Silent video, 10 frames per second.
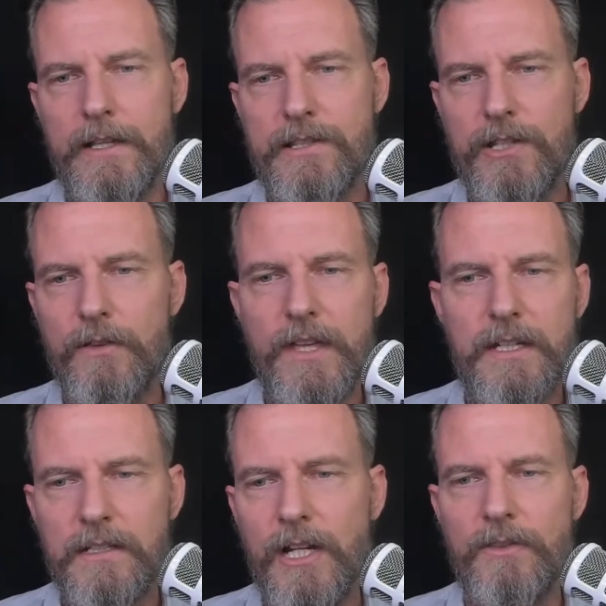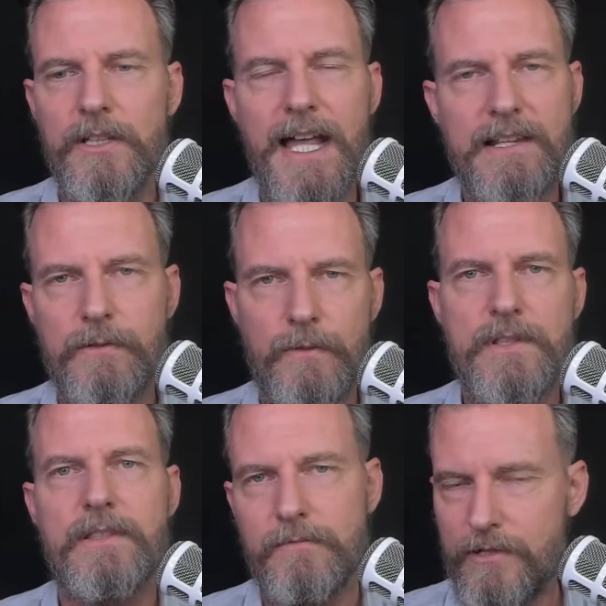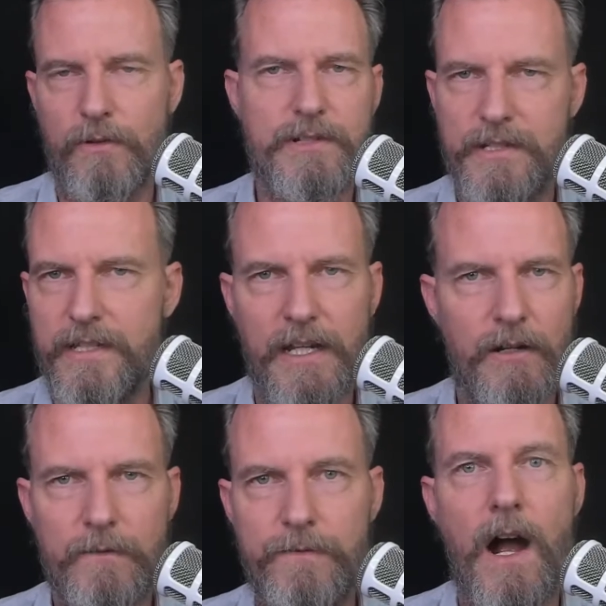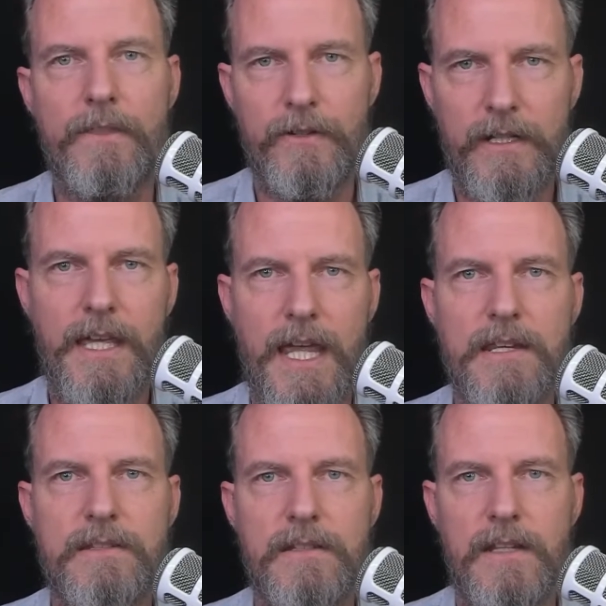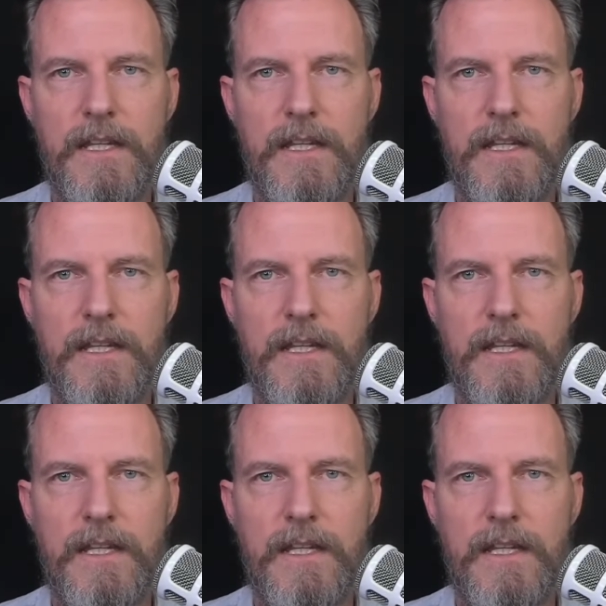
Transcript: So then, the last one was Sorsha seeing her father encased